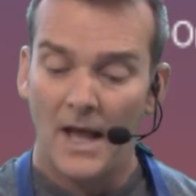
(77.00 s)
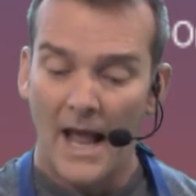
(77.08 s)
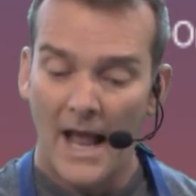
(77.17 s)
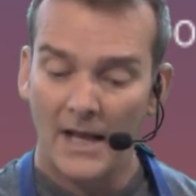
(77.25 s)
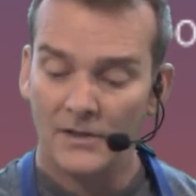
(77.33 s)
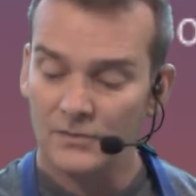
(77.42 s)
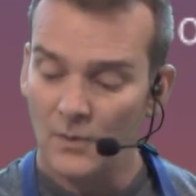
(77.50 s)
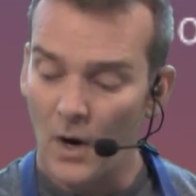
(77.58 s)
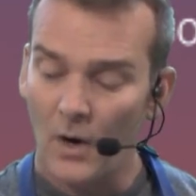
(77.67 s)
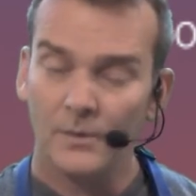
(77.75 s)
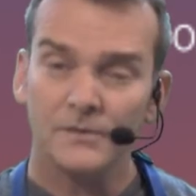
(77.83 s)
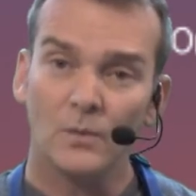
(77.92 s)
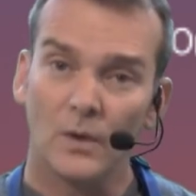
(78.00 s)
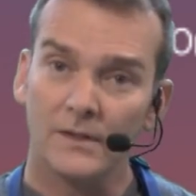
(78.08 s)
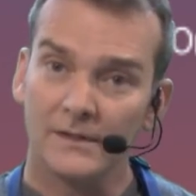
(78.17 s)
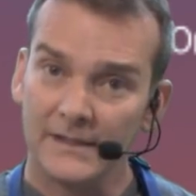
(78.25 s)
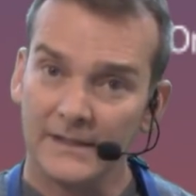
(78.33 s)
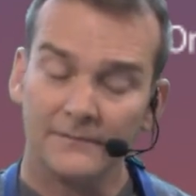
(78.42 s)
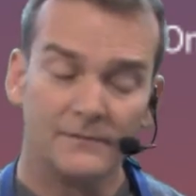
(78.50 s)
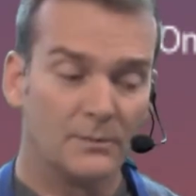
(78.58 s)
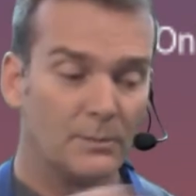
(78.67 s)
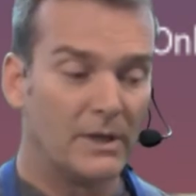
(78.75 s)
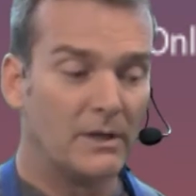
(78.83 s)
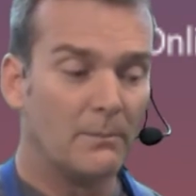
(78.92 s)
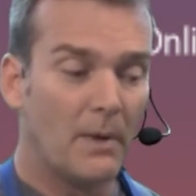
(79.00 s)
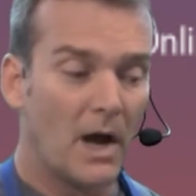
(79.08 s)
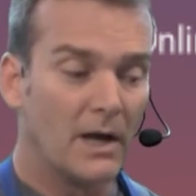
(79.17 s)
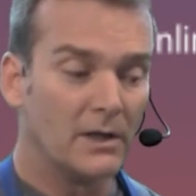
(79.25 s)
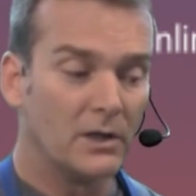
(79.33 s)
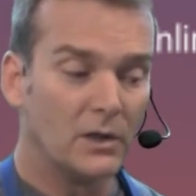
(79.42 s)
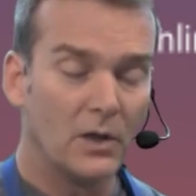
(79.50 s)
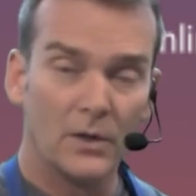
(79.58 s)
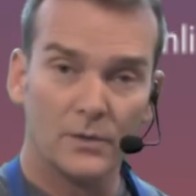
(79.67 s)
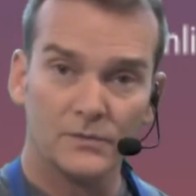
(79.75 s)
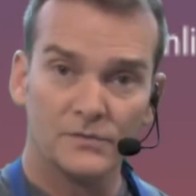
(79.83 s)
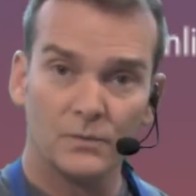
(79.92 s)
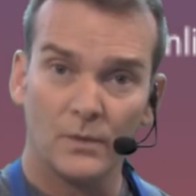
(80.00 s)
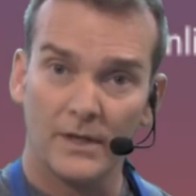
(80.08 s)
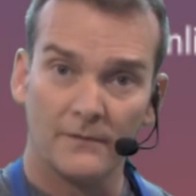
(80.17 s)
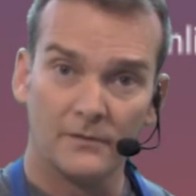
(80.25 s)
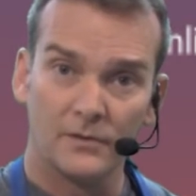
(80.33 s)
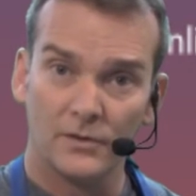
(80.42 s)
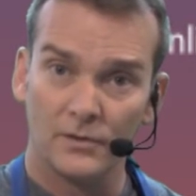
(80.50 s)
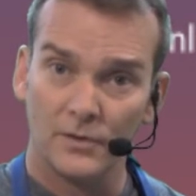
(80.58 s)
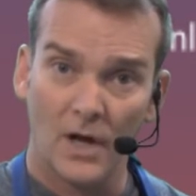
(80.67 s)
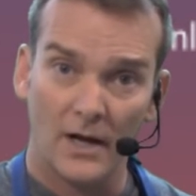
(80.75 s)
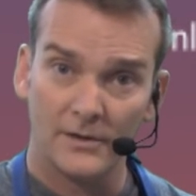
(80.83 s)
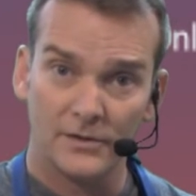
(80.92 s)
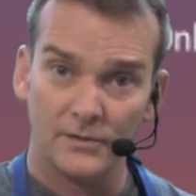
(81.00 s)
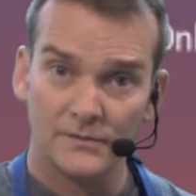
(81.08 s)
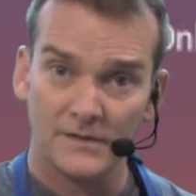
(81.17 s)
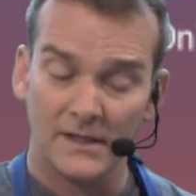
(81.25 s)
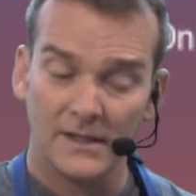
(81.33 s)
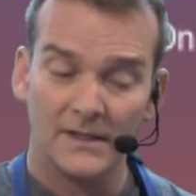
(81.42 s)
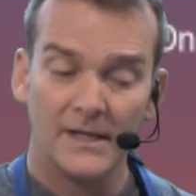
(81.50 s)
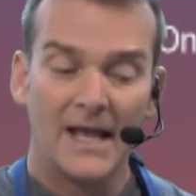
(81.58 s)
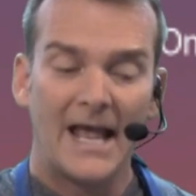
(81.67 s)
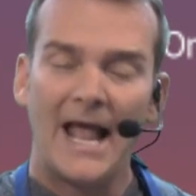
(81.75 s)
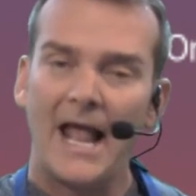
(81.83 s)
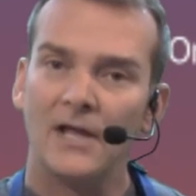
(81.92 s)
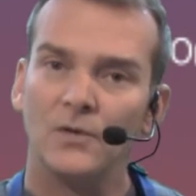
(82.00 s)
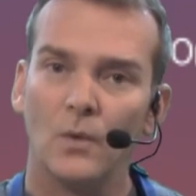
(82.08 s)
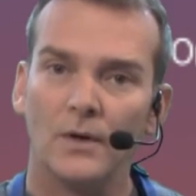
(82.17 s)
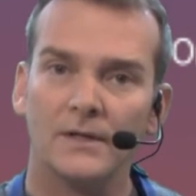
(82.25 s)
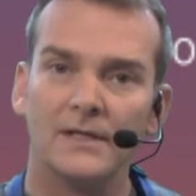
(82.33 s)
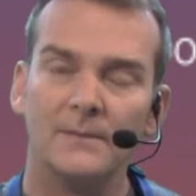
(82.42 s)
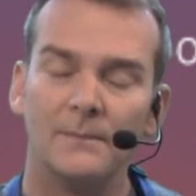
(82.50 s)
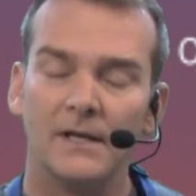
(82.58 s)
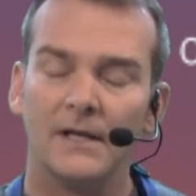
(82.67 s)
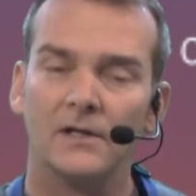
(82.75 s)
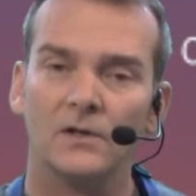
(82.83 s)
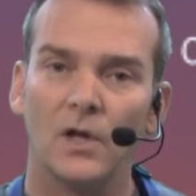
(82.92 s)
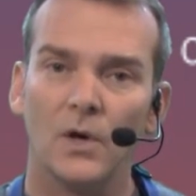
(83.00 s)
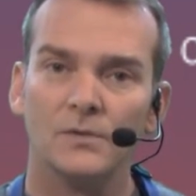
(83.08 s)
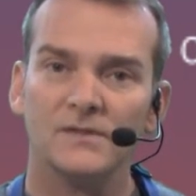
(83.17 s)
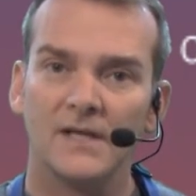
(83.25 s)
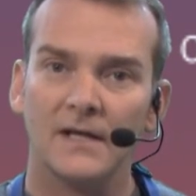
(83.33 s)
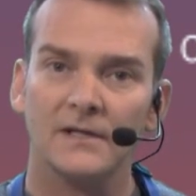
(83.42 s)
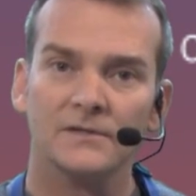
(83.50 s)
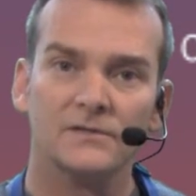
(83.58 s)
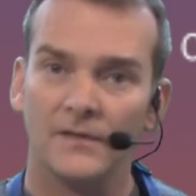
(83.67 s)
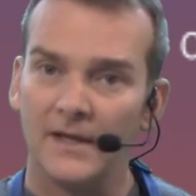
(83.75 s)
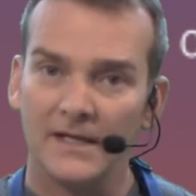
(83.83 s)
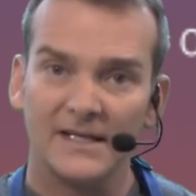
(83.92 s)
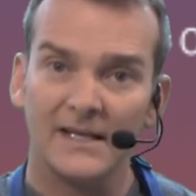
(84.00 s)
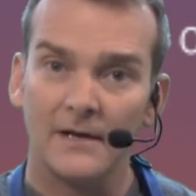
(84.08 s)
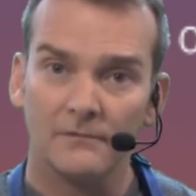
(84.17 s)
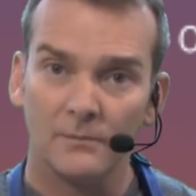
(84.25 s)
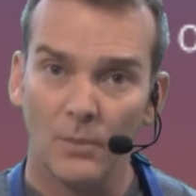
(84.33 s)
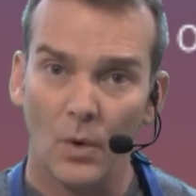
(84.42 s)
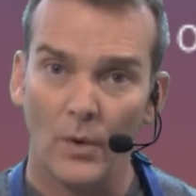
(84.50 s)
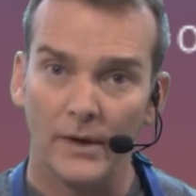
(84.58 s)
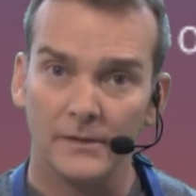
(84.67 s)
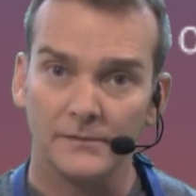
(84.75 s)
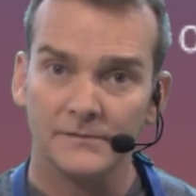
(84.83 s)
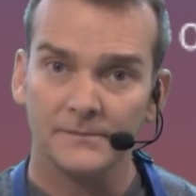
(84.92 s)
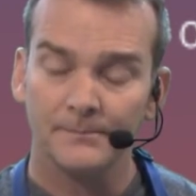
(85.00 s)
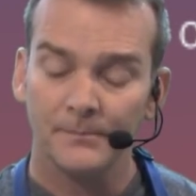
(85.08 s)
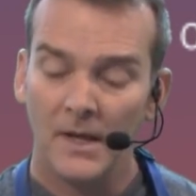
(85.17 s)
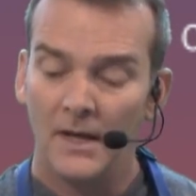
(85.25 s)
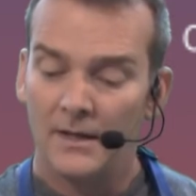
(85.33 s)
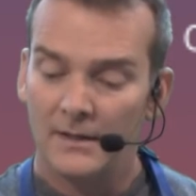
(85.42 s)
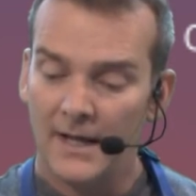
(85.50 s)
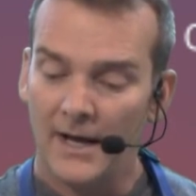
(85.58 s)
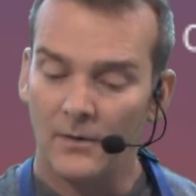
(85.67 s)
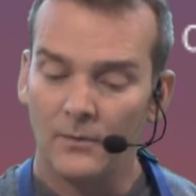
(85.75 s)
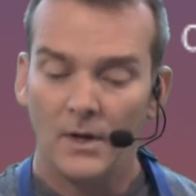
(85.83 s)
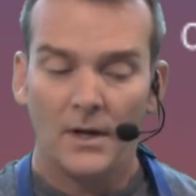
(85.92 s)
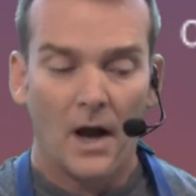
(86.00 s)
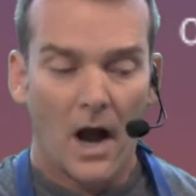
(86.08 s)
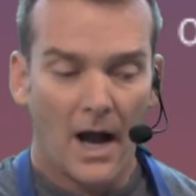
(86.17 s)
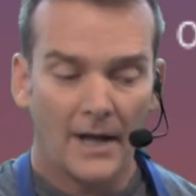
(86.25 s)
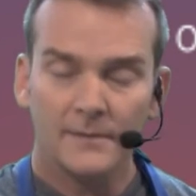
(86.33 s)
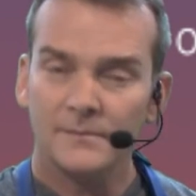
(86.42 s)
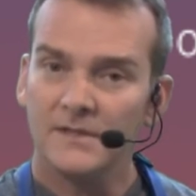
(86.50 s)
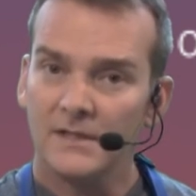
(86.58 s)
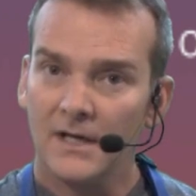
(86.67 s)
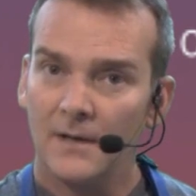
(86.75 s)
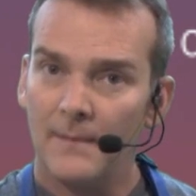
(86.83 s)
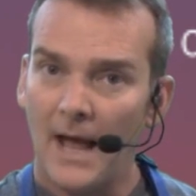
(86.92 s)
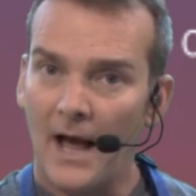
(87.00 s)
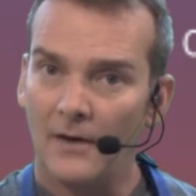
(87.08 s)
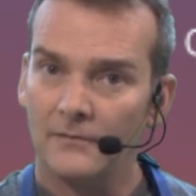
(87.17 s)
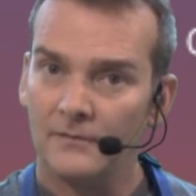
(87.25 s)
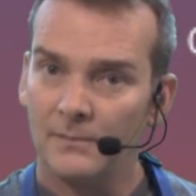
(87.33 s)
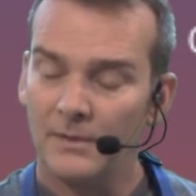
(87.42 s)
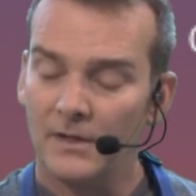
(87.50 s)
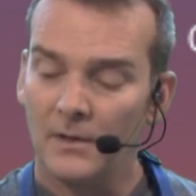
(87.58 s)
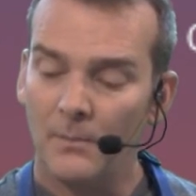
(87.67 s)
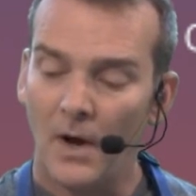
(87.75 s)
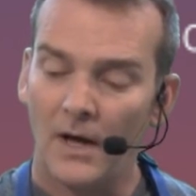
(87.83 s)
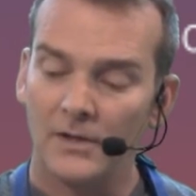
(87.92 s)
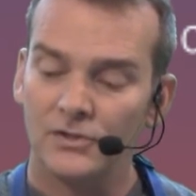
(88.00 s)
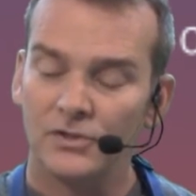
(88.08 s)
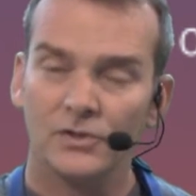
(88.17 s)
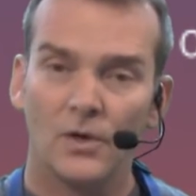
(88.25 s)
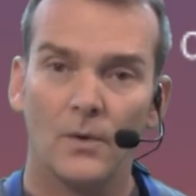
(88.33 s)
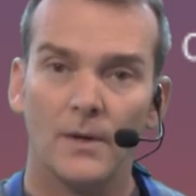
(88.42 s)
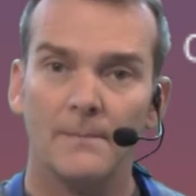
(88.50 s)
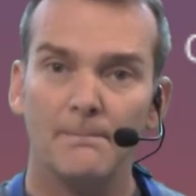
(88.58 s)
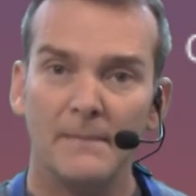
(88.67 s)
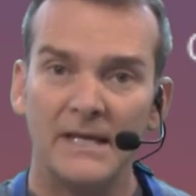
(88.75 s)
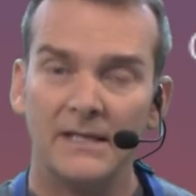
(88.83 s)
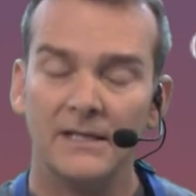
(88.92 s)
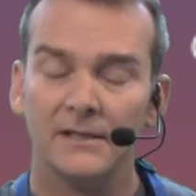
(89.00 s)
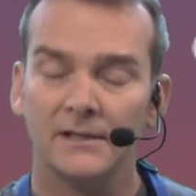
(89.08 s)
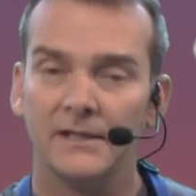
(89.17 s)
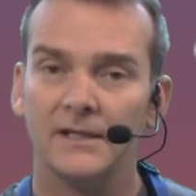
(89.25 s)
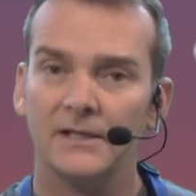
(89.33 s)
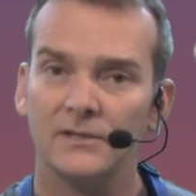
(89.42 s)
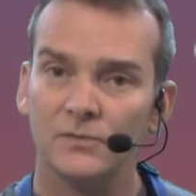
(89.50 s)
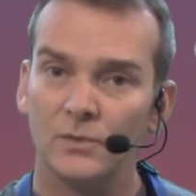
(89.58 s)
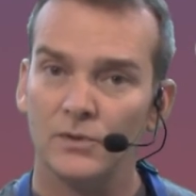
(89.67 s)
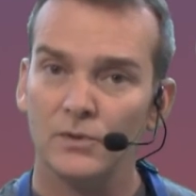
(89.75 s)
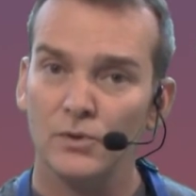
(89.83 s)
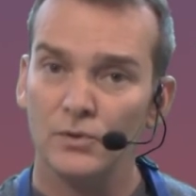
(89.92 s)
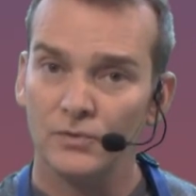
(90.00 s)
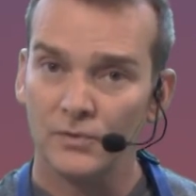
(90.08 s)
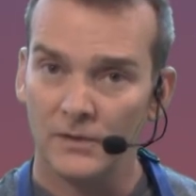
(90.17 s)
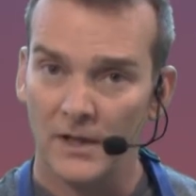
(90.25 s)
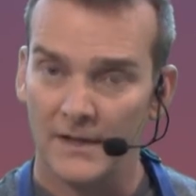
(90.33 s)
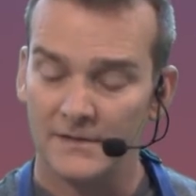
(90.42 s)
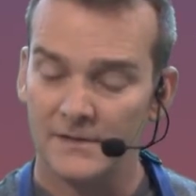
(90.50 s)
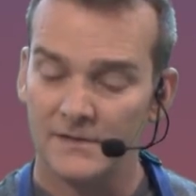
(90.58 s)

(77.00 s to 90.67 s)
And you always want to leave the pickle pot closed whenever you're not using it, and you want to keep it at a low setting so that it never boils. Now, items that come out of the pickle pot should go immediately into a neutralizing